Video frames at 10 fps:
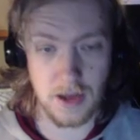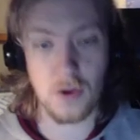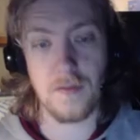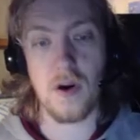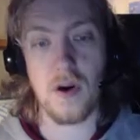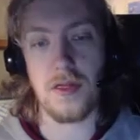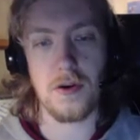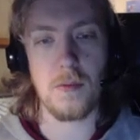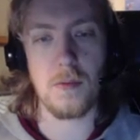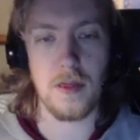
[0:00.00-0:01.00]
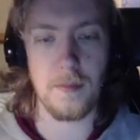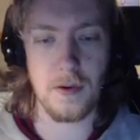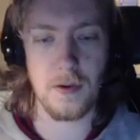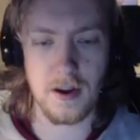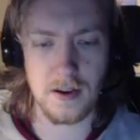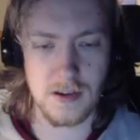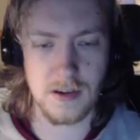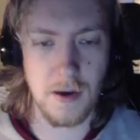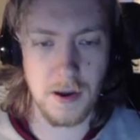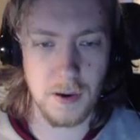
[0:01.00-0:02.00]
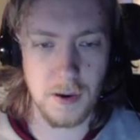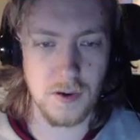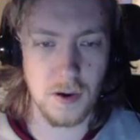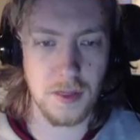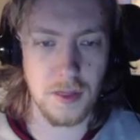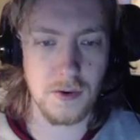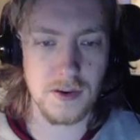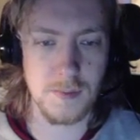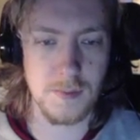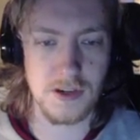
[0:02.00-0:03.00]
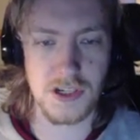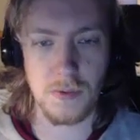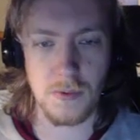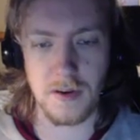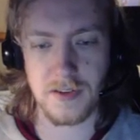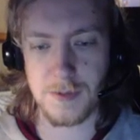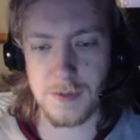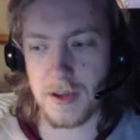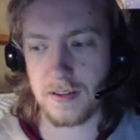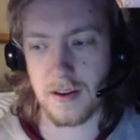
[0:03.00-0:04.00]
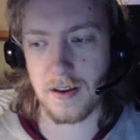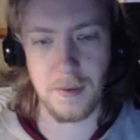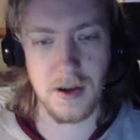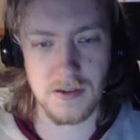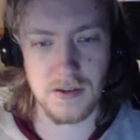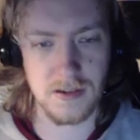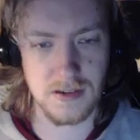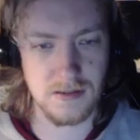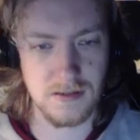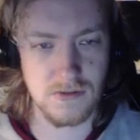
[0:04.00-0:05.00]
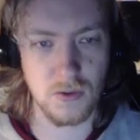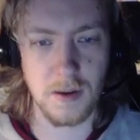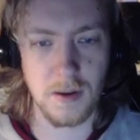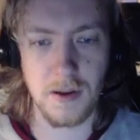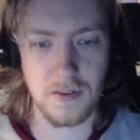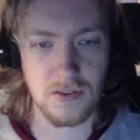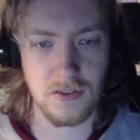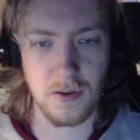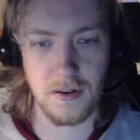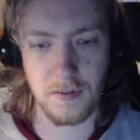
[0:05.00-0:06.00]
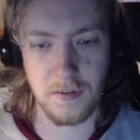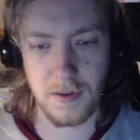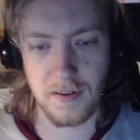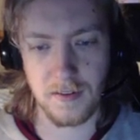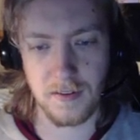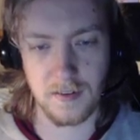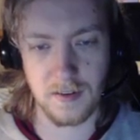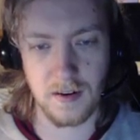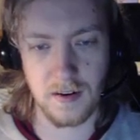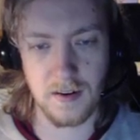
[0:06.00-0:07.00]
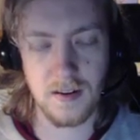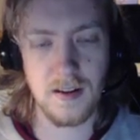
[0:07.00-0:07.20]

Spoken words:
I could have gone through more of the Pokédex. I might not have gone through as much as you would have expected in the past. What is it, 20 minutes or so that it's been since I started?